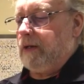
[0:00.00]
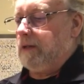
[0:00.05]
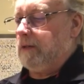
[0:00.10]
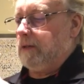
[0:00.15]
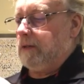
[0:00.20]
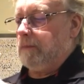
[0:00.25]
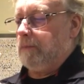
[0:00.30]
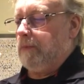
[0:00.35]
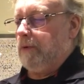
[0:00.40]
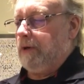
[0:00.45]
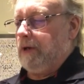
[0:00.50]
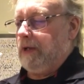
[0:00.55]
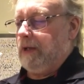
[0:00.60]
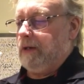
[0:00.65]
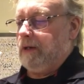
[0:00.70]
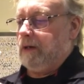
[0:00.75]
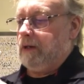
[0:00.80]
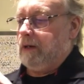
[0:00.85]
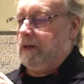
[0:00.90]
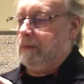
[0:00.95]
and you can put
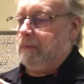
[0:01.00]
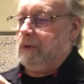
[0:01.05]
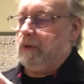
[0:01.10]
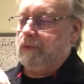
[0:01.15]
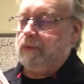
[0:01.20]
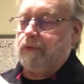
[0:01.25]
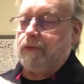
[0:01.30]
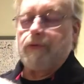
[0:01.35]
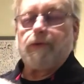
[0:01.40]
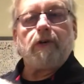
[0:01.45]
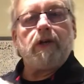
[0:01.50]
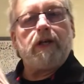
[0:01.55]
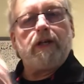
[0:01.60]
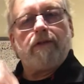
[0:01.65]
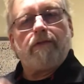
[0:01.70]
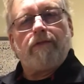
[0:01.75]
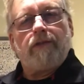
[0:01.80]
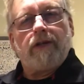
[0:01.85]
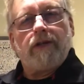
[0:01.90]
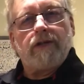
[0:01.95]
in about three
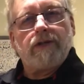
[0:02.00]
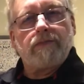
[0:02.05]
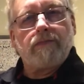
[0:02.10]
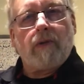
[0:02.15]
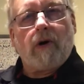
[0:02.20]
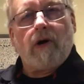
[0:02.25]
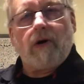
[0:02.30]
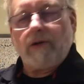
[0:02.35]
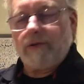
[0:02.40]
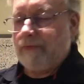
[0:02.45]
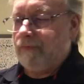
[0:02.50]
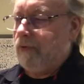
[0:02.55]
of these balls,